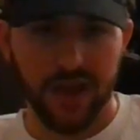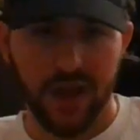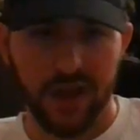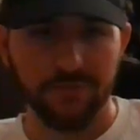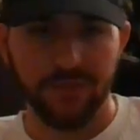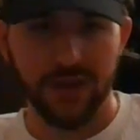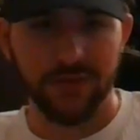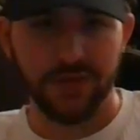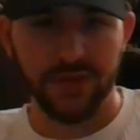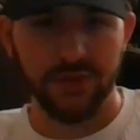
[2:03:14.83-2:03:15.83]
I'm better
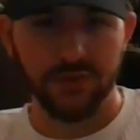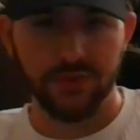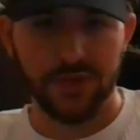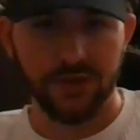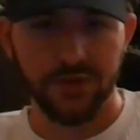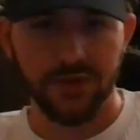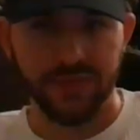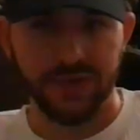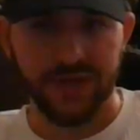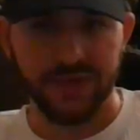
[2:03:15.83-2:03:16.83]
than you. You know, you're
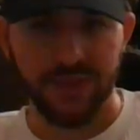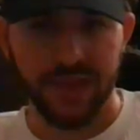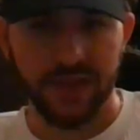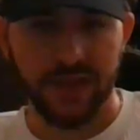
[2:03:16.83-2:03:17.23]
beneath me.